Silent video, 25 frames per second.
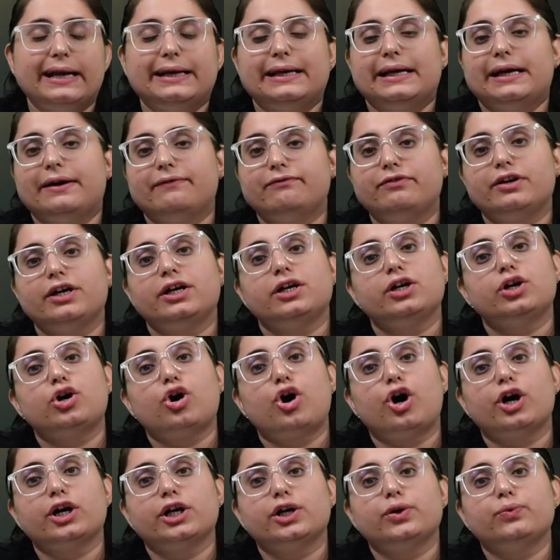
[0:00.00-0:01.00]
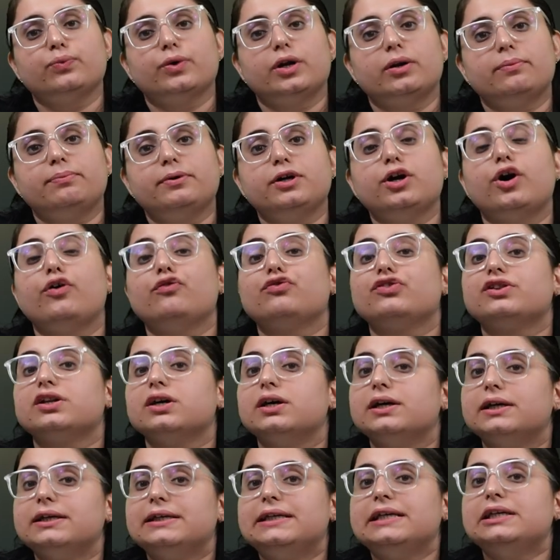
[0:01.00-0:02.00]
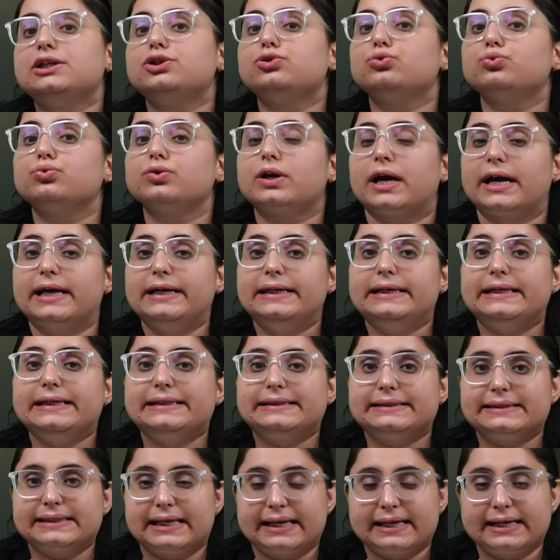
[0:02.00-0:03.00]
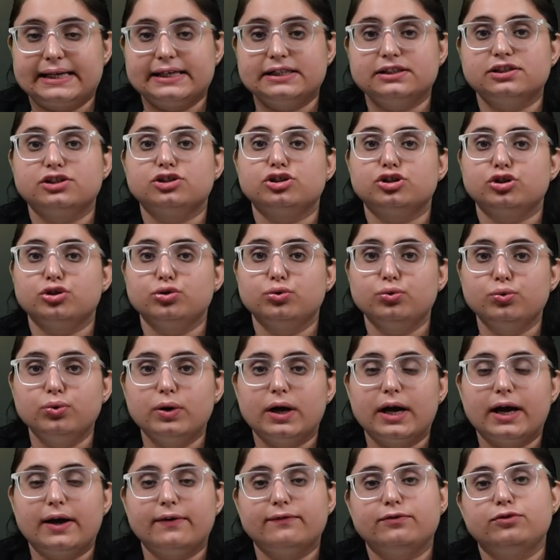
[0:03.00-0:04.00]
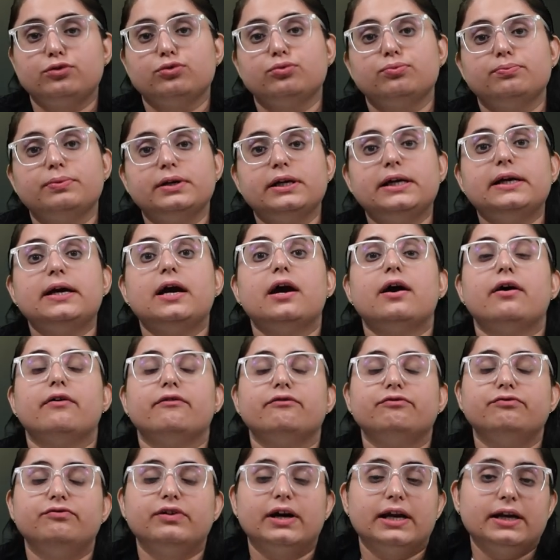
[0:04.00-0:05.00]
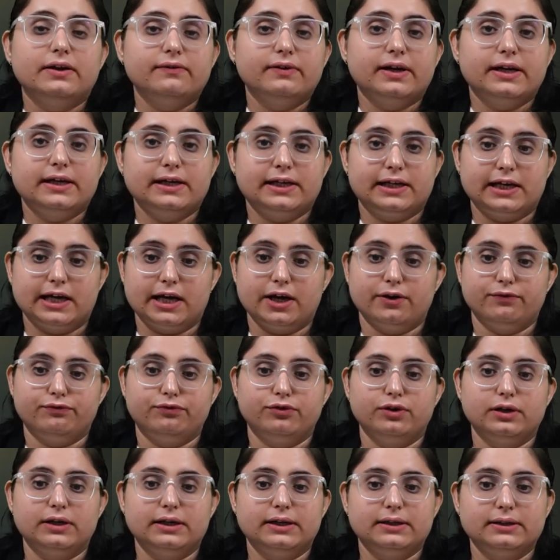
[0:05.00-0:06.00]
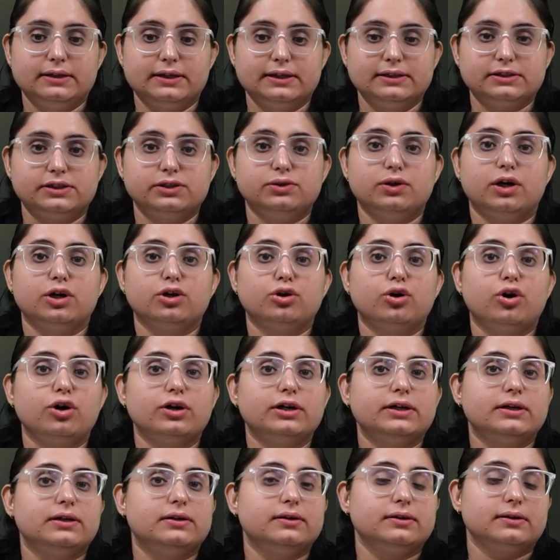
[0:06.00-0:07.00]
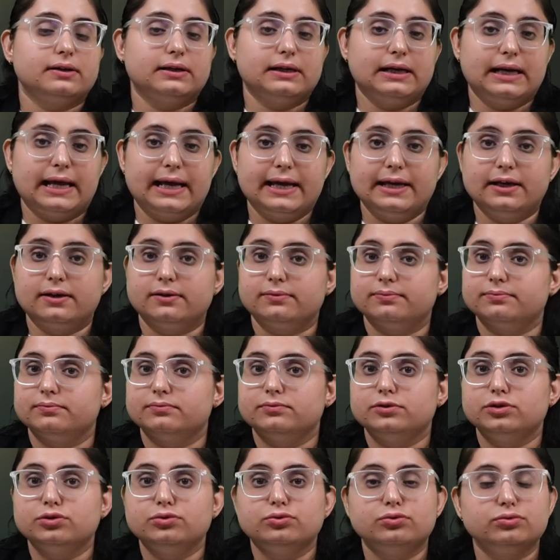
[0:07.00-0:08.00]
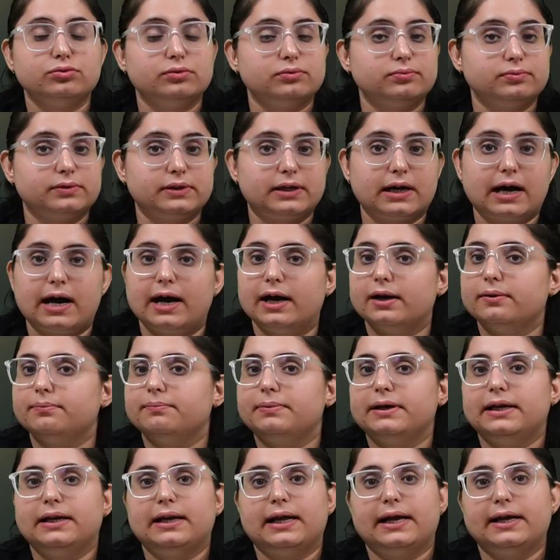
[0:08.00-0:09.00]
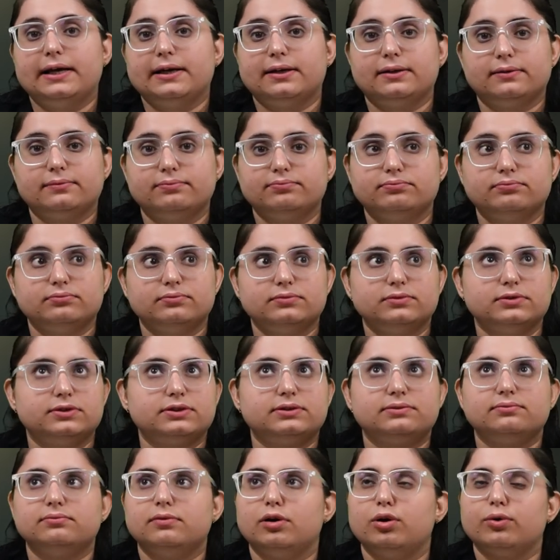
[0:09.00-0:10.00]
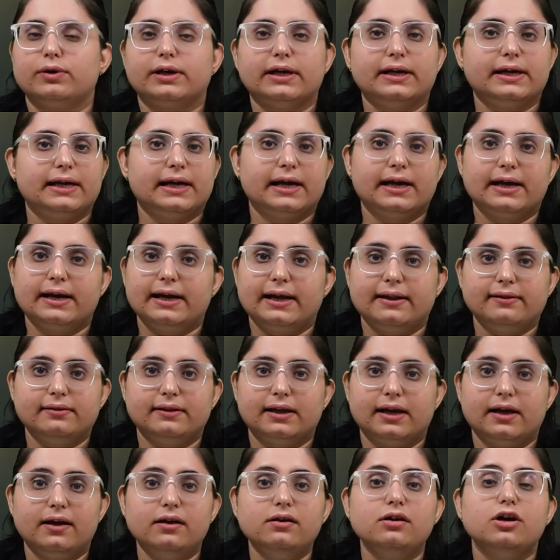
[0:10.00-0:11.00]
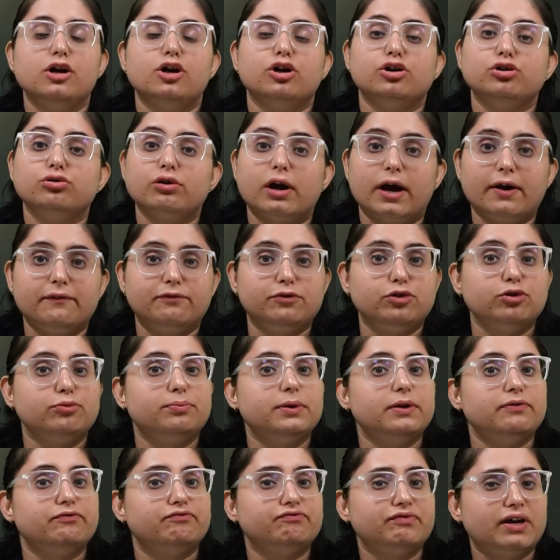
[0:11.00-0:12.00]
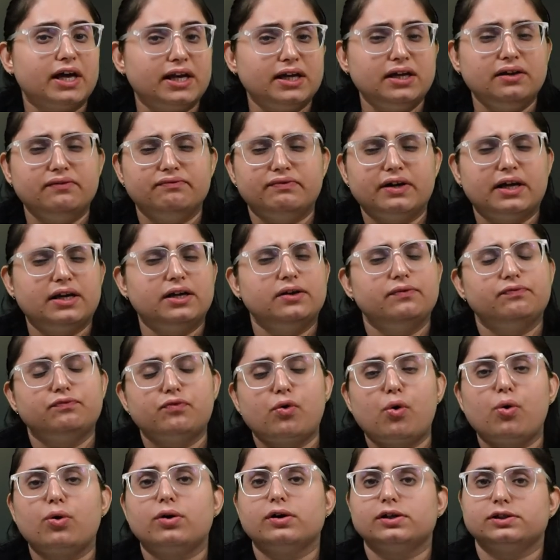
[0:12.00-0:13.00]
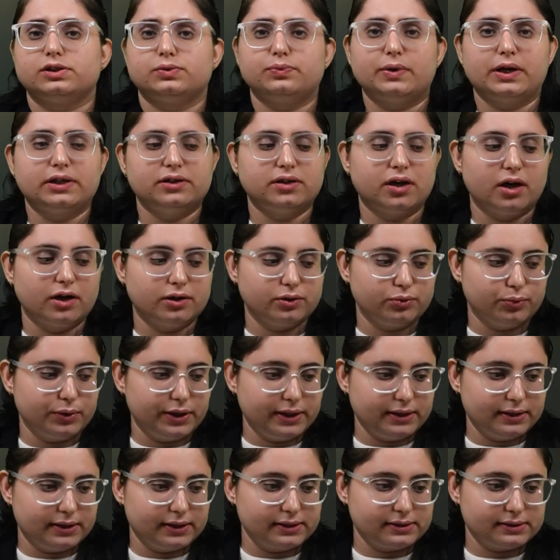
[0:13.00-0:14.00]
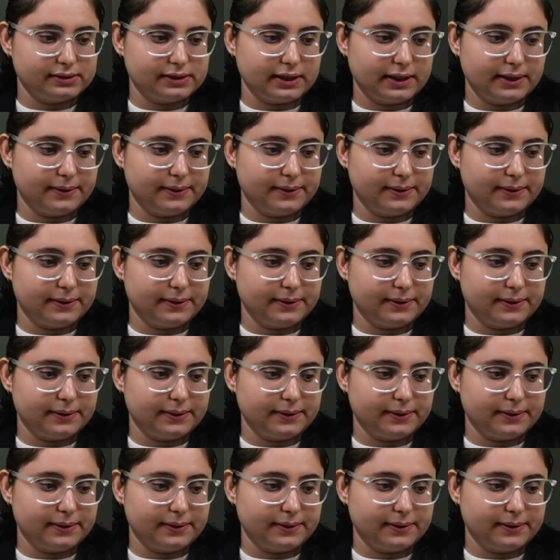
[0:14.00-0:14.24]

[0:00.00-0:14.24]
and every recording will be of 30 to 90 seconds. You have to be very, very careful in this. You are not like, you can't be like looking here and there. You have to be very, very focused when you are doing this